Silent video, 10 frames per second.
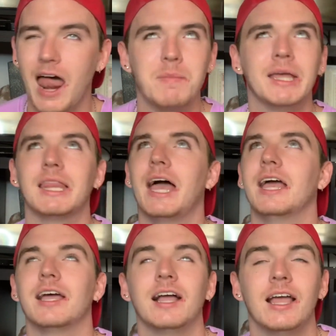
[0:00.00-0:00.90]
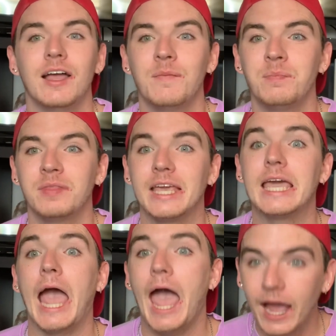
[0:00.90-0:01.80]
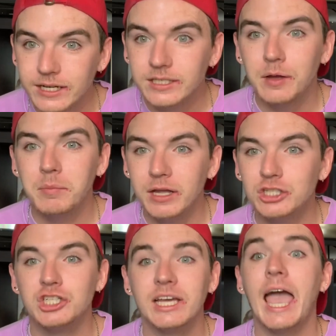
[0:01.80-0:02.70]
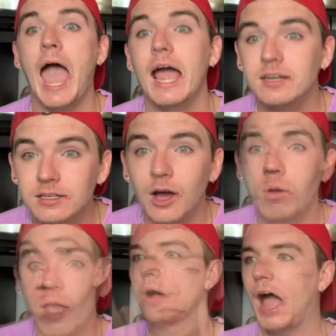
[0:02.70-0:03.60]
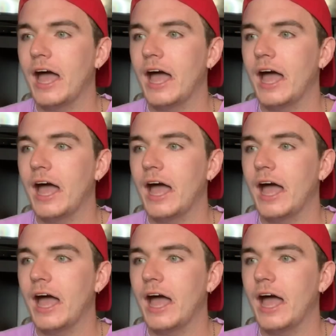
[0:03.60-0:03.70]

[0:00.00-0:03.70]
I mean, like, gagged, beach gagged. Okay.